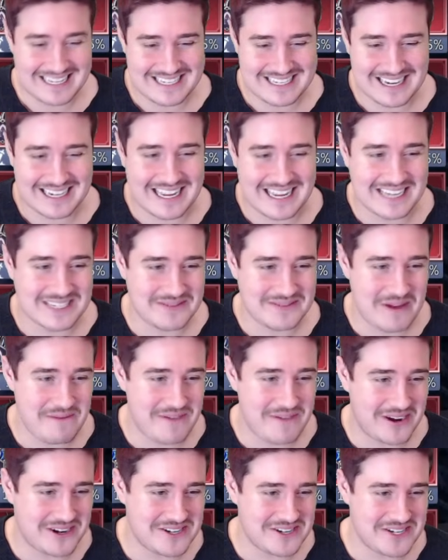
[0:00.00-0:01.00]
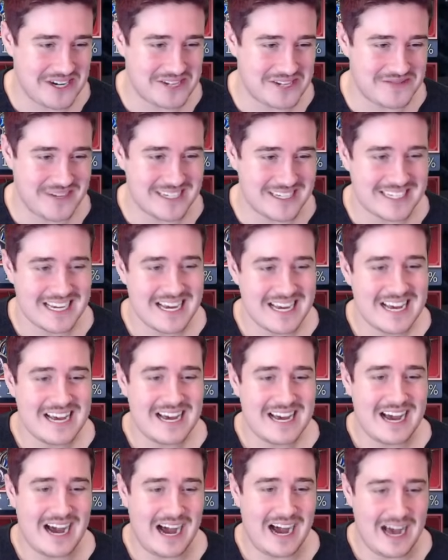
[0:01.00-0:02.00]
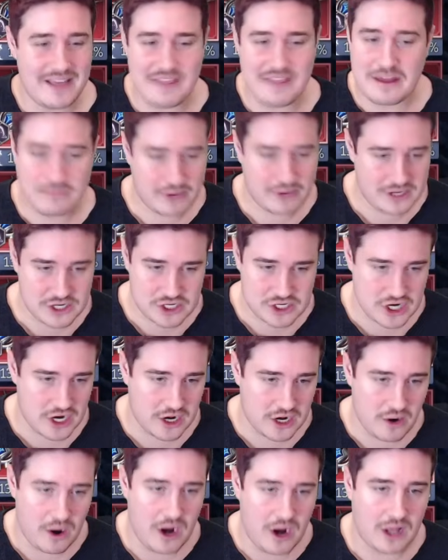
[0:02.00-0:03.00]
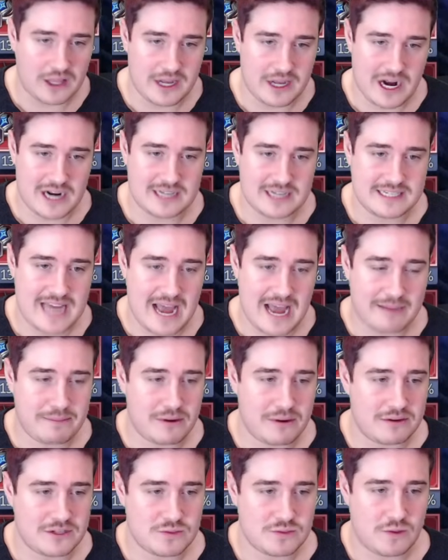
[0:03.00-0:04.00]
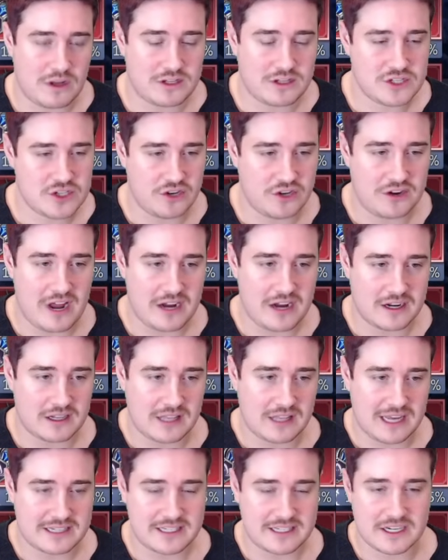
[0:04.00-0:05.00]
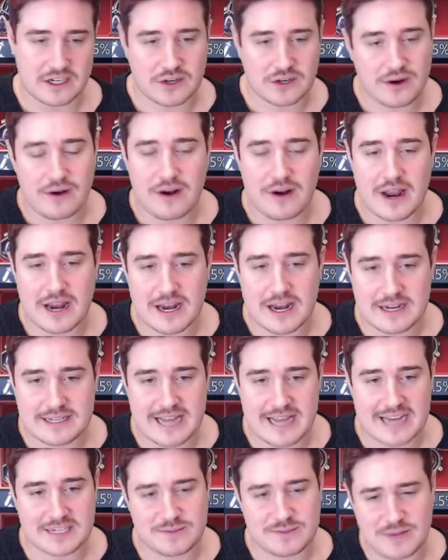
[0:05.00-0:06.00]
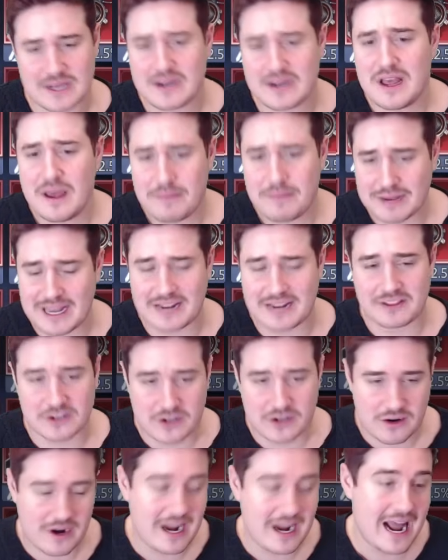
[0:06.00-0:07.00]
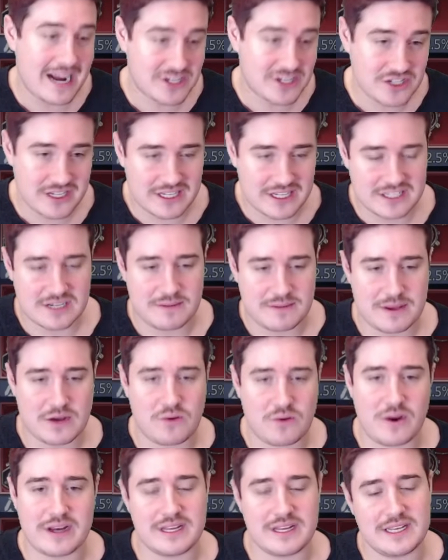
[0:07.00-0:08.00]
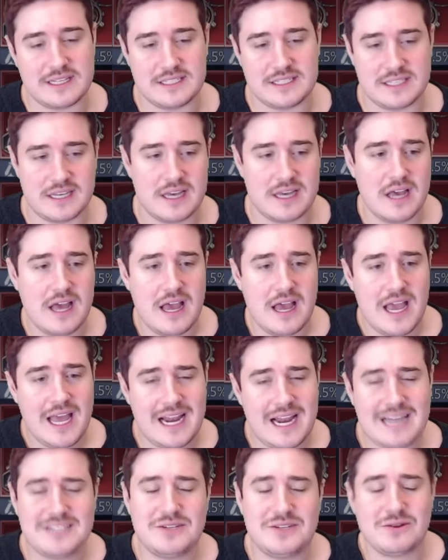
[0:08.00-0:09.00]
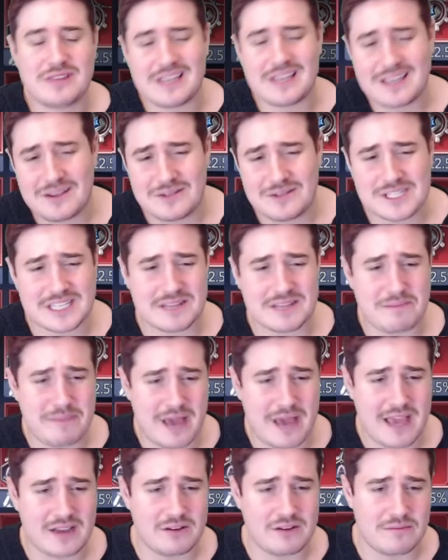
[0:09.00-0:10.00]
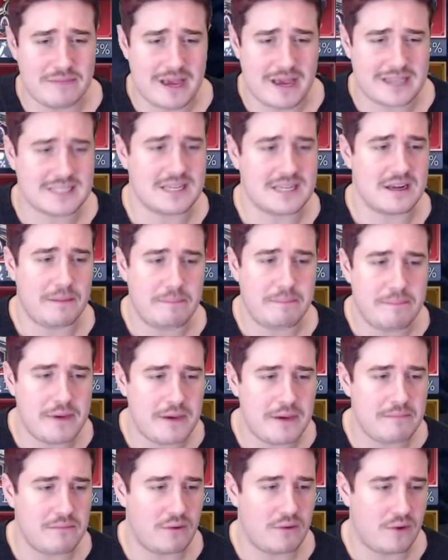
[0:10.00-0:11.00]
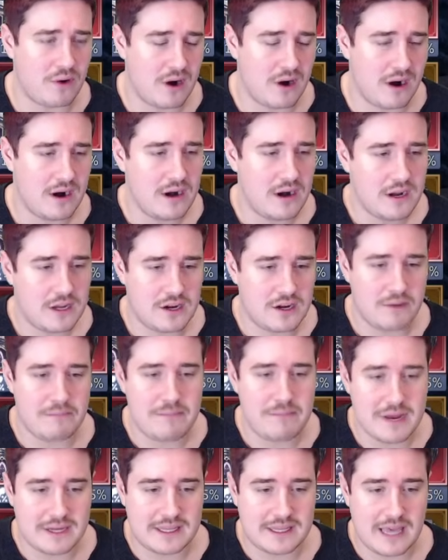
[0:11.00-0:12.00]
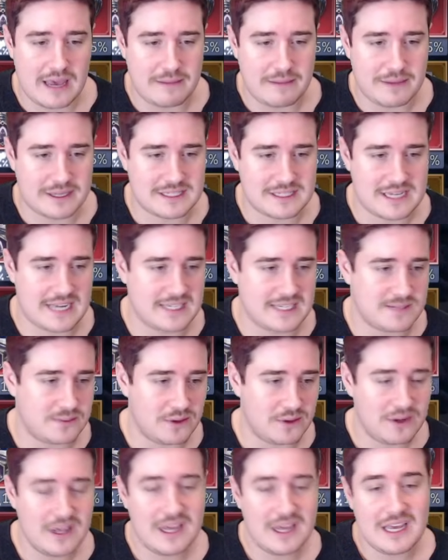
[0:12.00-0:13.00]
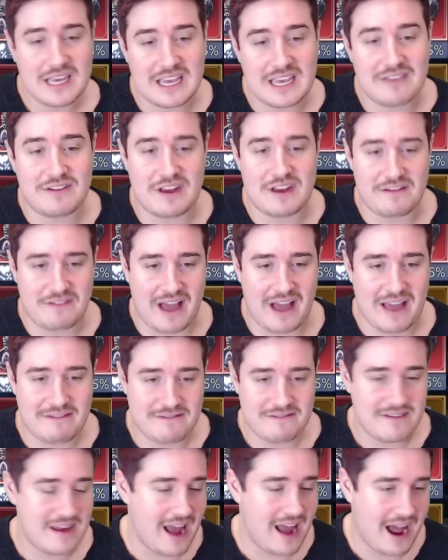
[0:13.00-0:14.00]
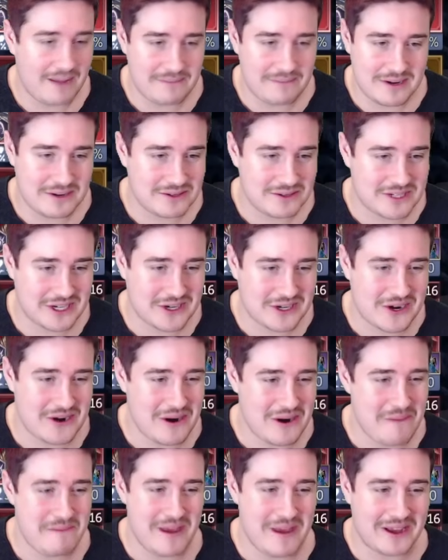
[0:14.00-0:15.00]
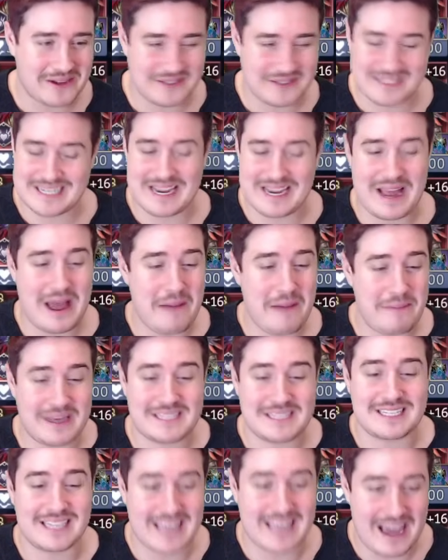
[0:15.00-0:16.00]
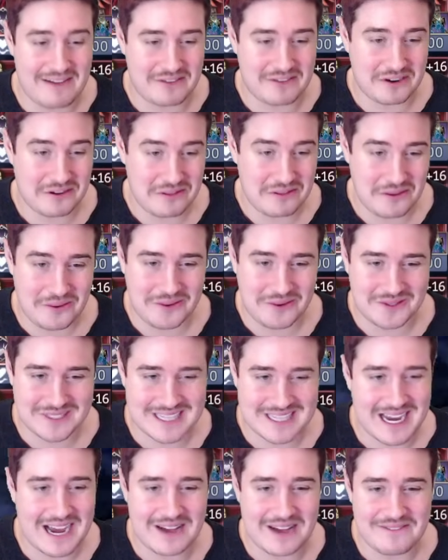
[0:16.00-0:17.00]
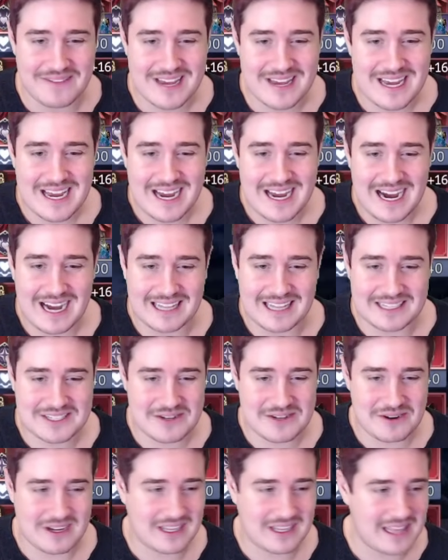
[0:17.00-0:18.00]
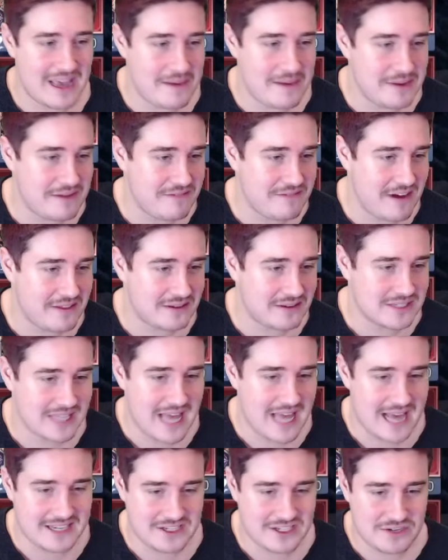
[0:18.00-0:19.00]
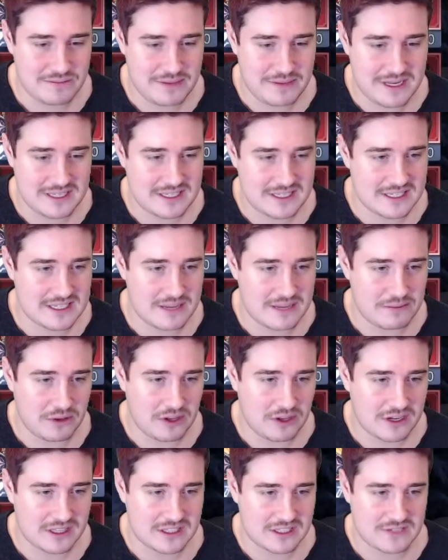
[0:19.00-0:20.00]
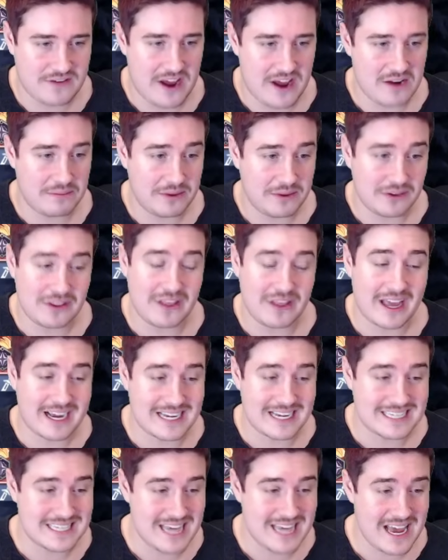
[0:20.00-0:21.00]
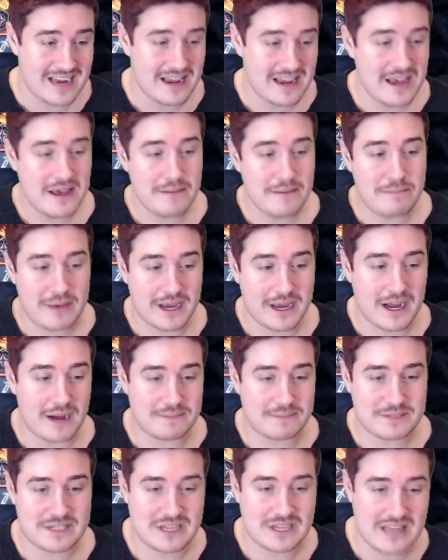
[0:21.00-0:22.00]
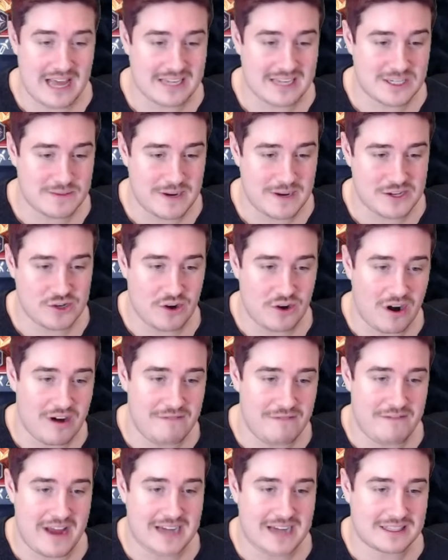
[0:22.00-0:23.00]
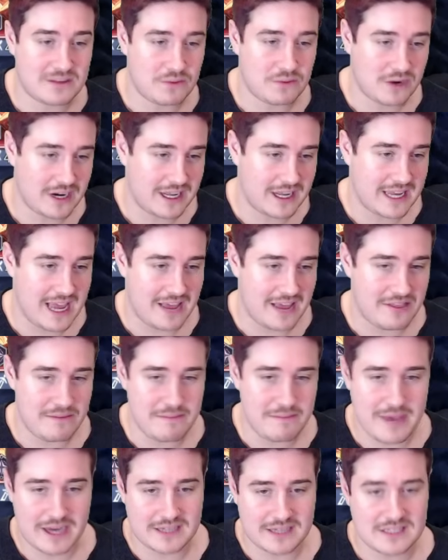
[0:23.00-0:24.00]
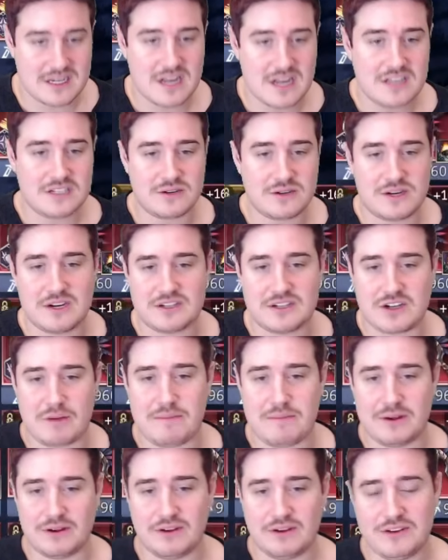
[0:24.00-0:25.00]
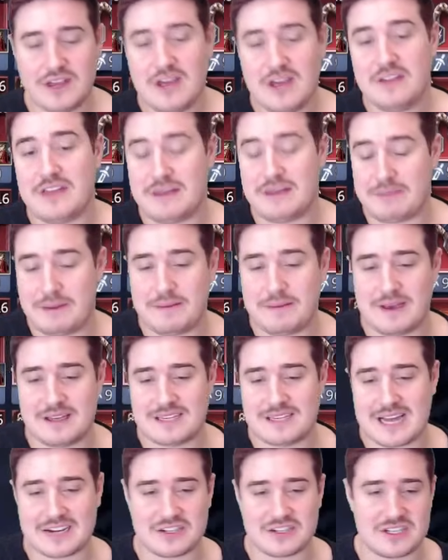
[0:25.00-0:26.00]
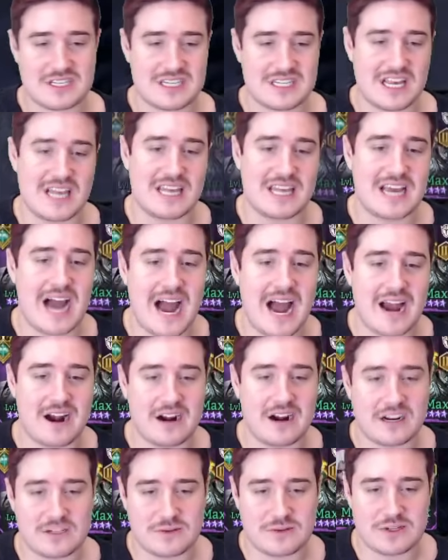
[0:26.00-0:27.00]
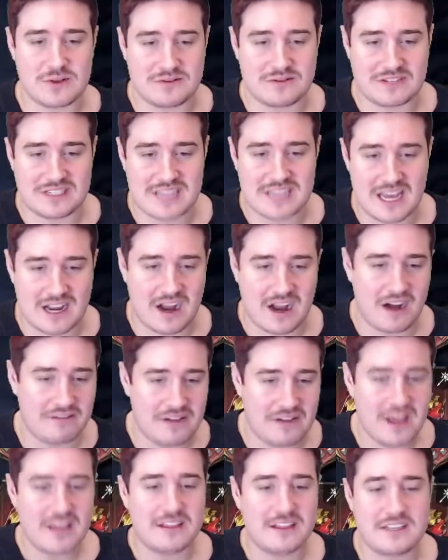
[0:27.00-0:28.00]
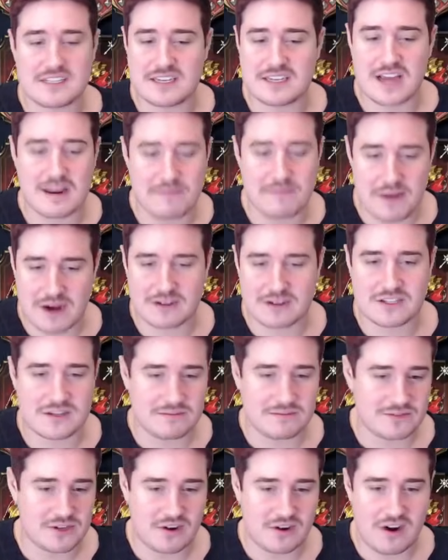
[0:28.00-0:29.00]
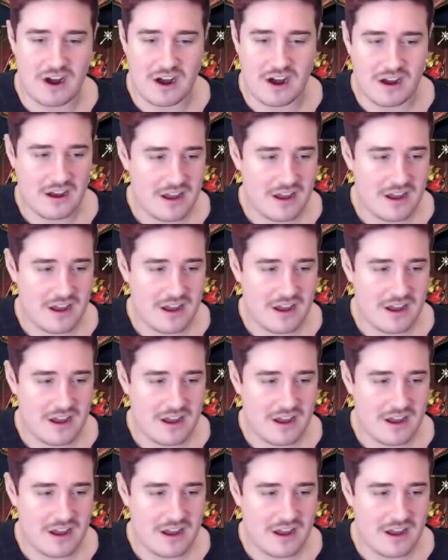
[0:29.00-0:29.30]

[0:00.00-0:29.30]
against my better judgment. Uh, and then we're just going to go all in on attack bonus while still not neglecting crit rate and attack speed. But getting the crit rate actually is going to be quite easy. And I do think using the bangle makes it a bit more, you know, mid-game accessible, even if I've not been using crit rate bangles basically ever the whole time. Uh, let's go to Calamity, find those last two pieces, and then we'll look at this final build. And like I said, big ups to that special artifact that we're gonna get in the mix. So here's our build. The BPA is actually slightly higher because we do have to take off this Nightmare Samsara